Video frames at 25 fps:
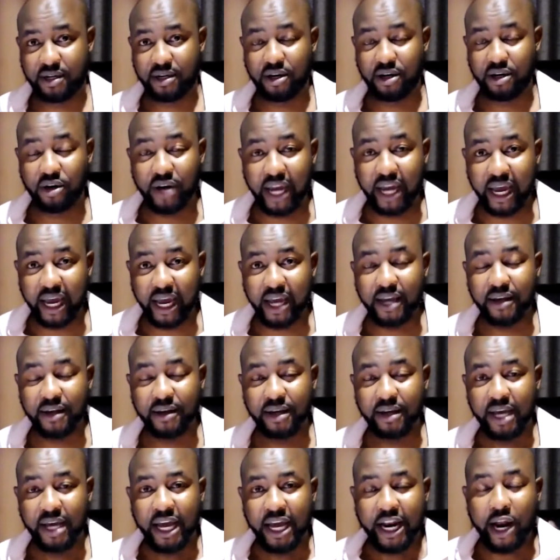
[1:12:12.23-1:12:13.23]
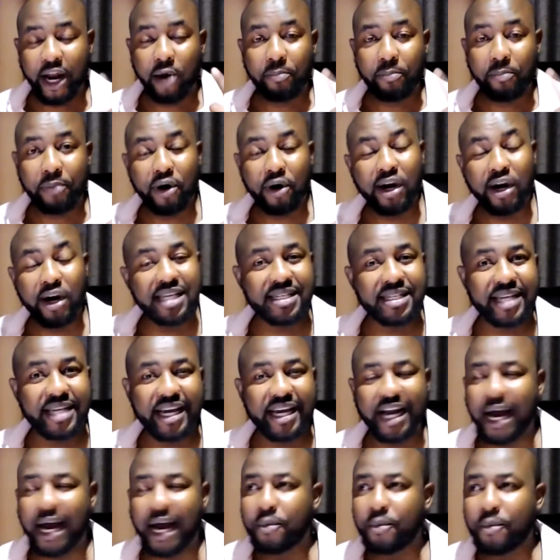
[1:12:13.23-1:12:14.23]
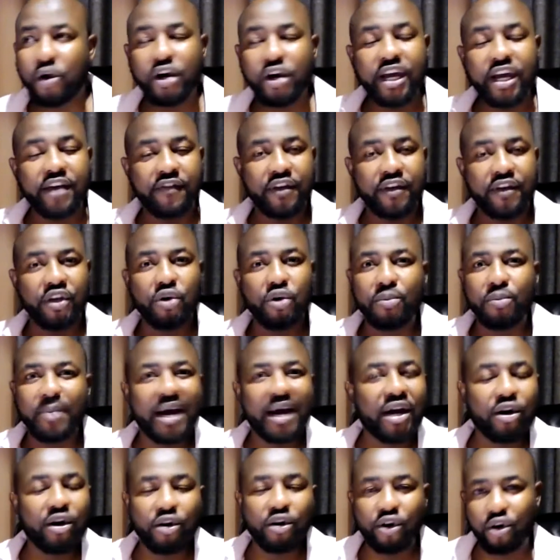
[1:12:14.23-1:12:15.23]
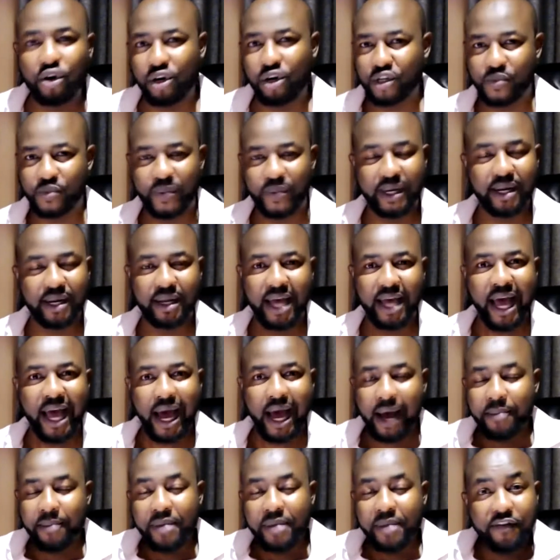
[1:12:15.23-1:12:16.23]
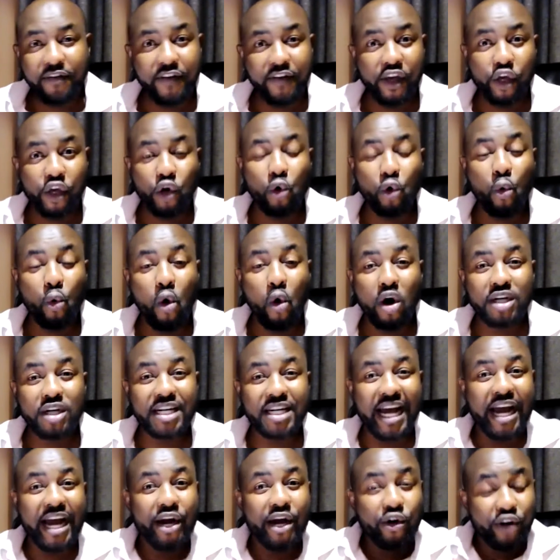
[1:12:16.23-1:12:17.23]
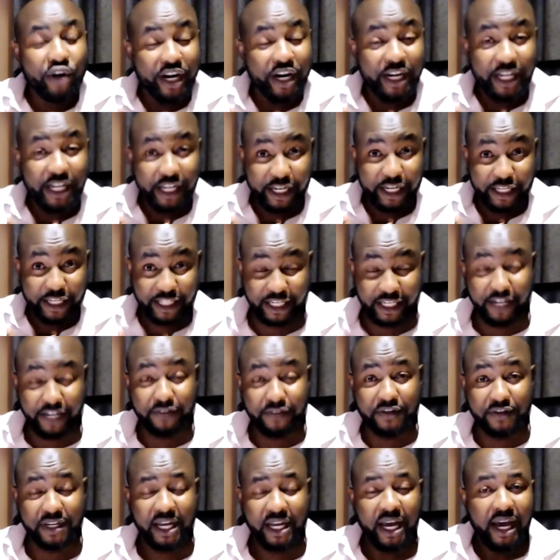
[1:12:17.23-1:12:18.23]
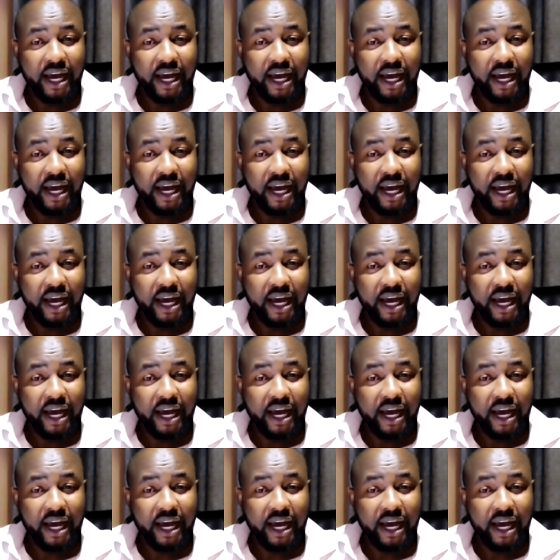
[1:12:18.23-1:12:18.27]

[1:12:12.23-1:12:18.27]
Okay, now Paul is saying, I'm not giving you my own gospel. I'm giving you what I already received.